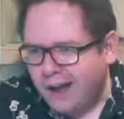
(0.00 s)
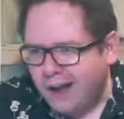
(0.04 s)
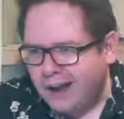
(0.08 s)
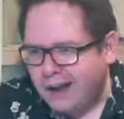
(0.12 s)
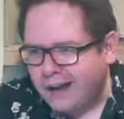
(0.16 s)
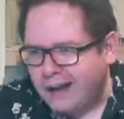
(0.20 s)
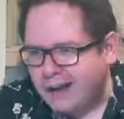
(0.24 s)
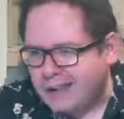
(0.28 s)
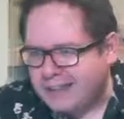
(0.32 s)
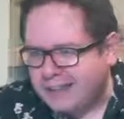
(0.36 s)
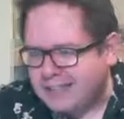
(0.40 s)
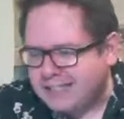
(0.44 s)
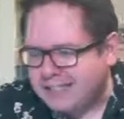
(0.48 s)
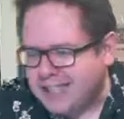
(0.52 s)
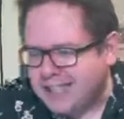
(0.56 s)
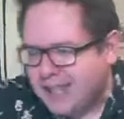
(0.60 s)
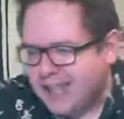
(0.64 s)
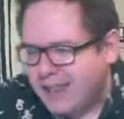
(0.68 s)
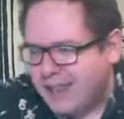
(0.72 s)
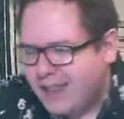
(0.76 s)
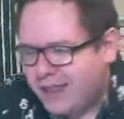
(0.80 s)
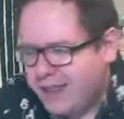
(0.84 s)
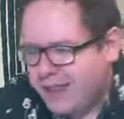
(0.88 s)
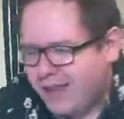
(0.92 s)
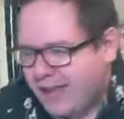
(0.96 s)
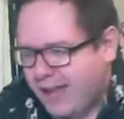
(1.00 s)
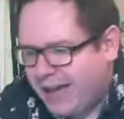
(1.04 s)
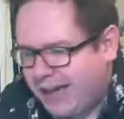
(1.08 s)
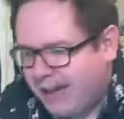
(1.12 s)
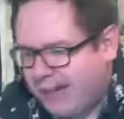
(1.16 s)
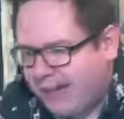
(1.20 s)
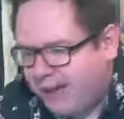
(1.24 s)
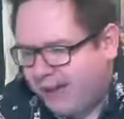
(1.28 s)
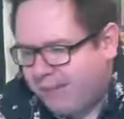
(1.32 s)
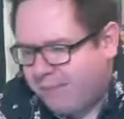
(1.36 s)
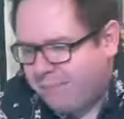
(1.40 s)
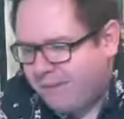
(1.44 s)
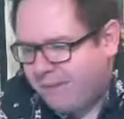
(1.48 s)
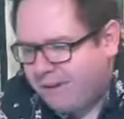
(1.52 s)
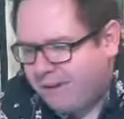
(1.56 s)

Let's get that up.